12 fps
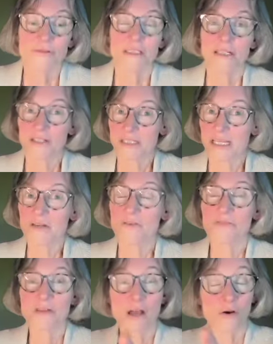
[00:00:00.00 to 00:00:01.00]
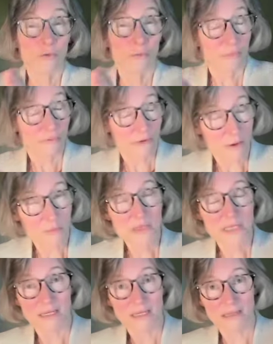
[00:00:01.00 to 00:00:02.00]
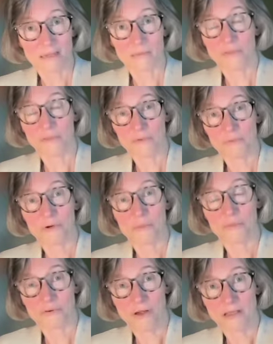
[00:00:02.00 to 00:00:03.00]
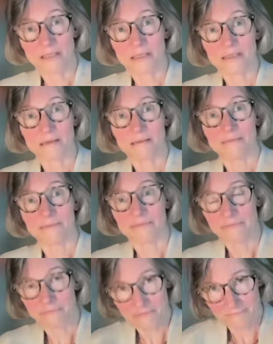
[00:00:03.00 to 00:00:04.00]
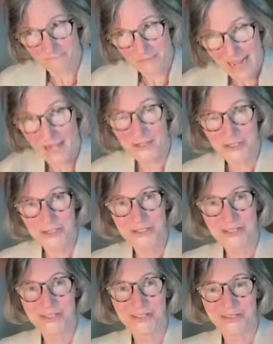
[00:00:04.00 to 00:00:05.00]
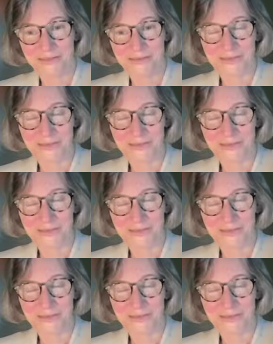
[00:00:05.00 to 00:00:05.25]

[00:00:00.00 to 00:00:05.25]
instead of now prompting them through a process of actions